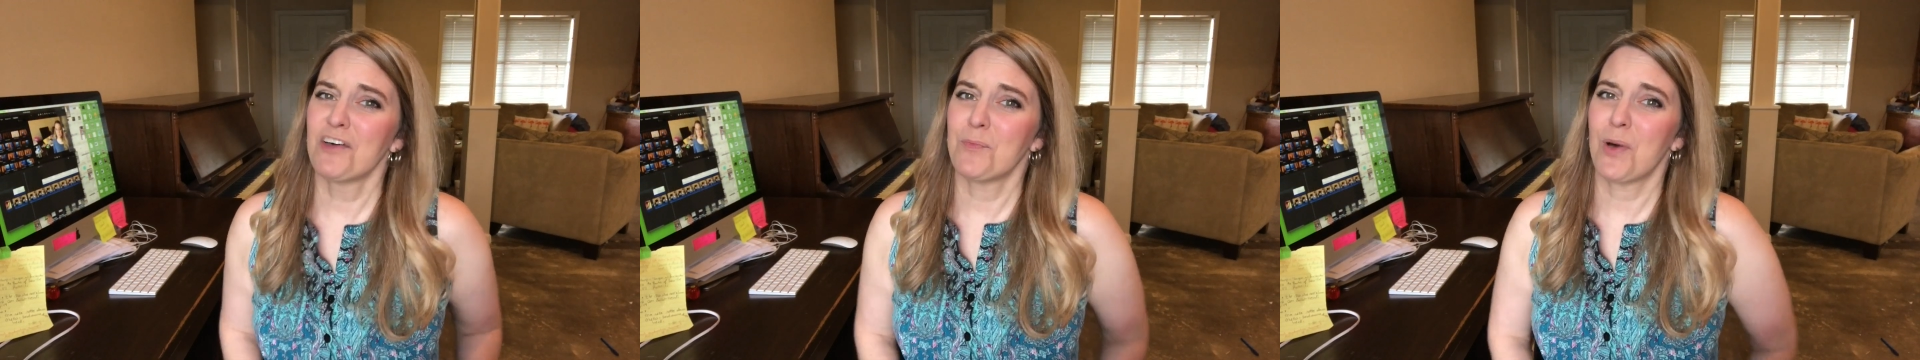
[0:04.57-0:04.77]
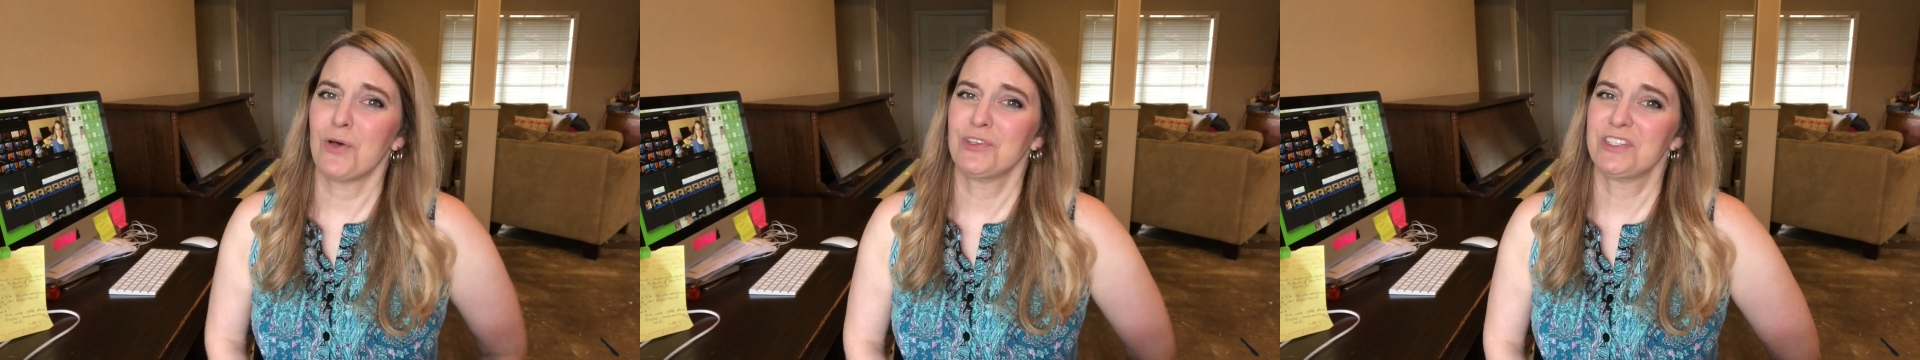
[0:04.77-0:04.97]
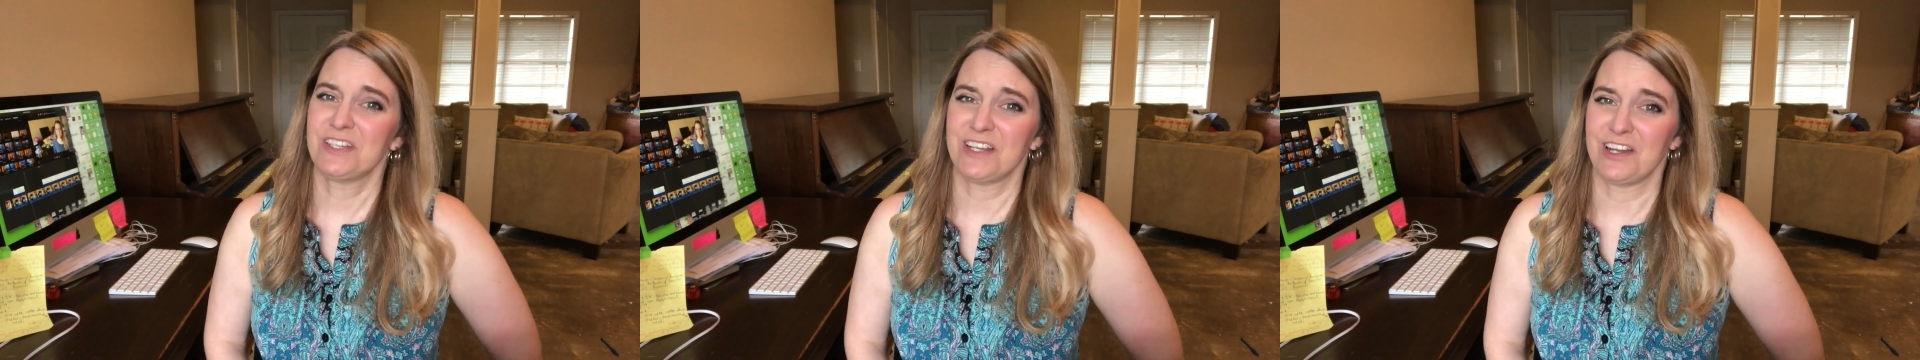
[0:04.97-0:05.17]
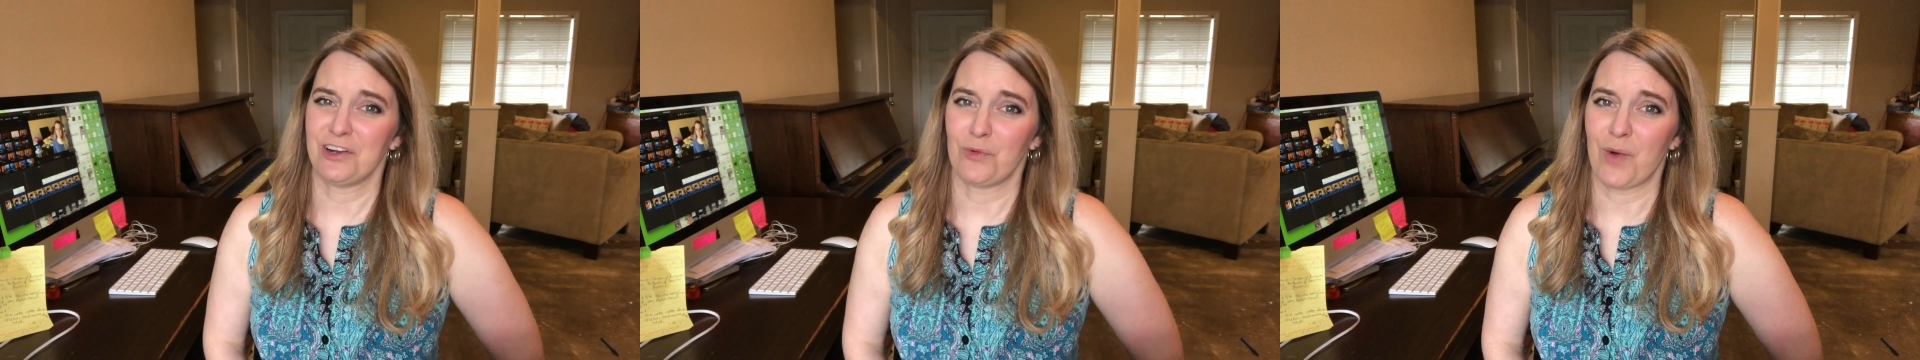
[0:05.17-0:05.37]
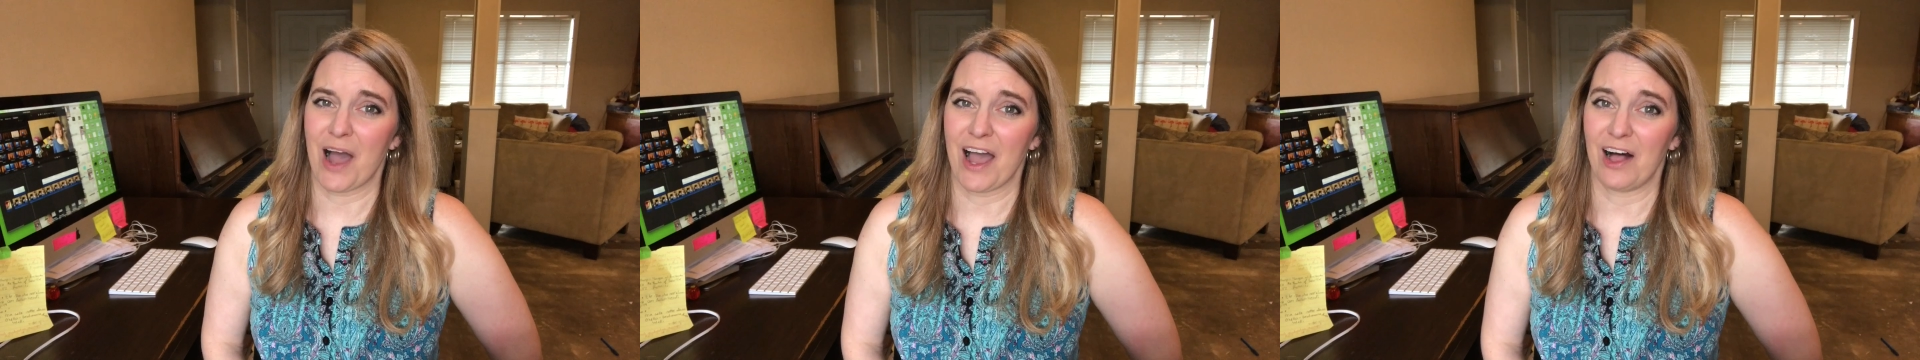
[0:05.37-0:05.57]
haven't posted in
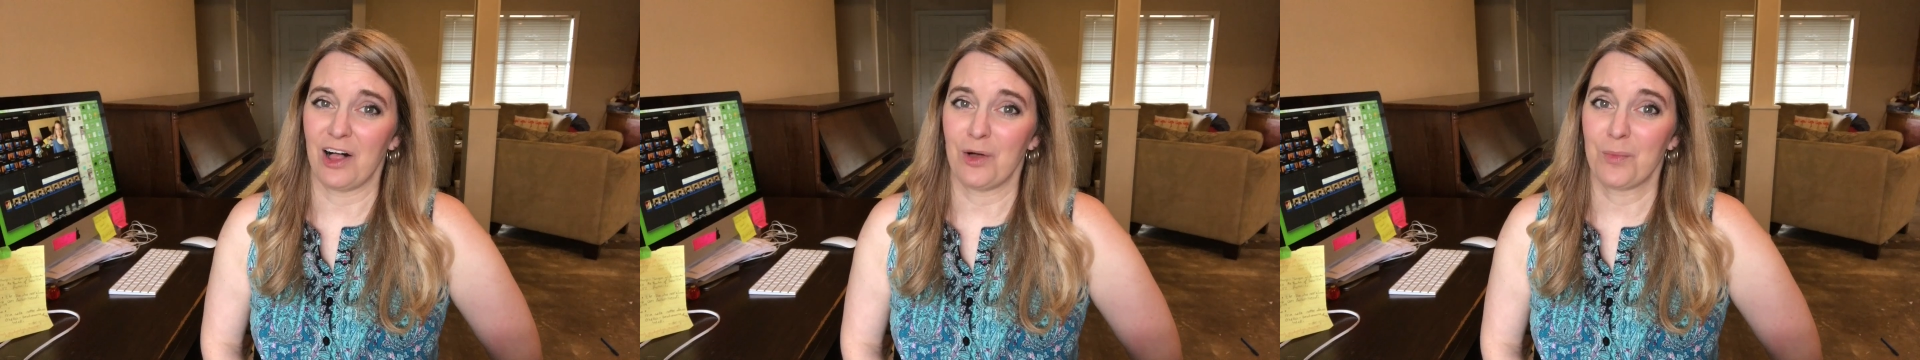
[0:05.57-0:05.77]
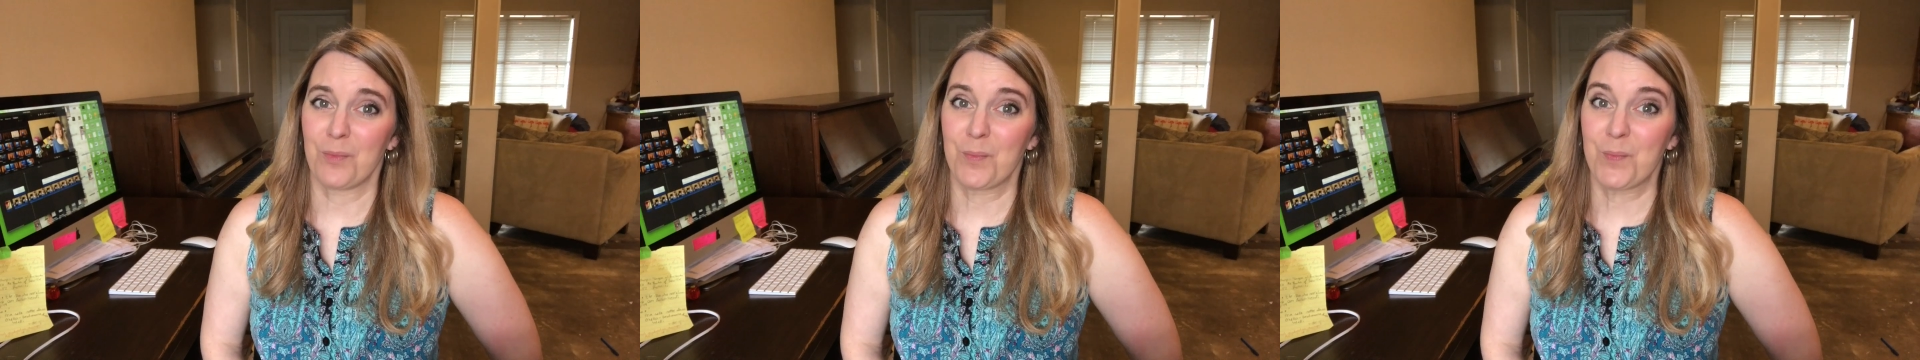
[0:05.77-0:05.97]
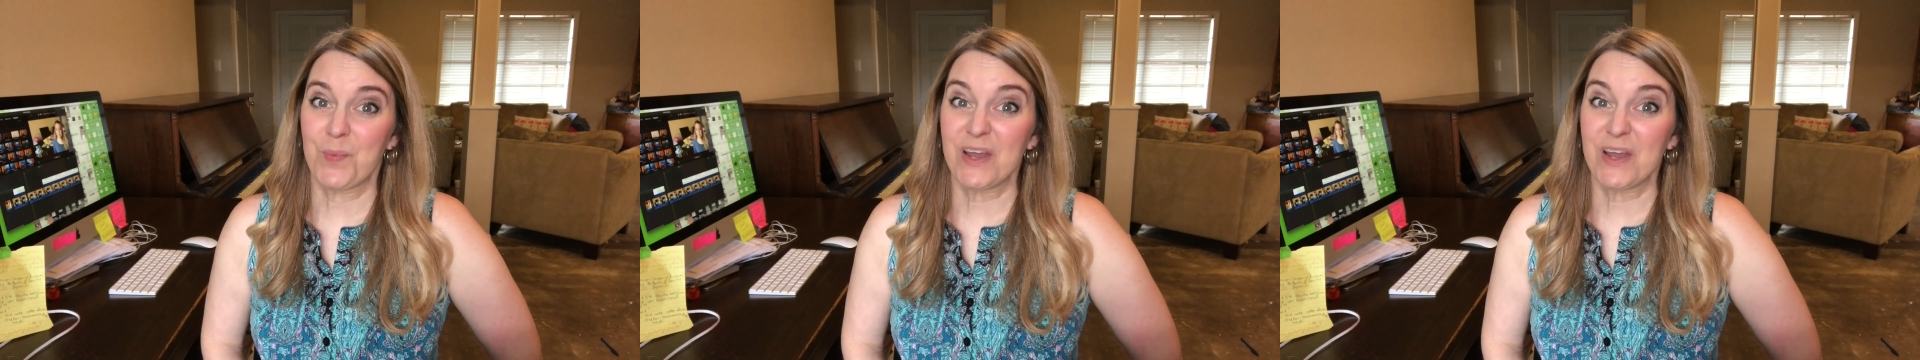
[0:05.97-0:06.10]
a while,